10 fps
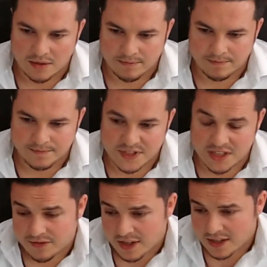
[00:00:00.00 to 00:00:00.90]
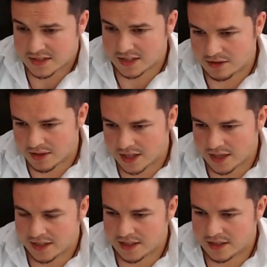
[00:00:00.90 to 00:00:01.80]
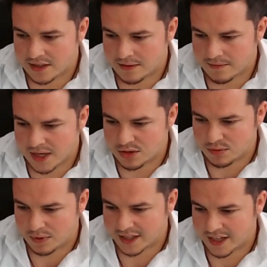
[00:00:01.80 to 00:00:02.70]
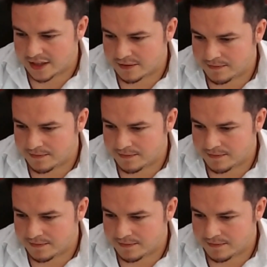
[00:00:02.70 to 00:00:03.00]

So of course, you know, I do what I can.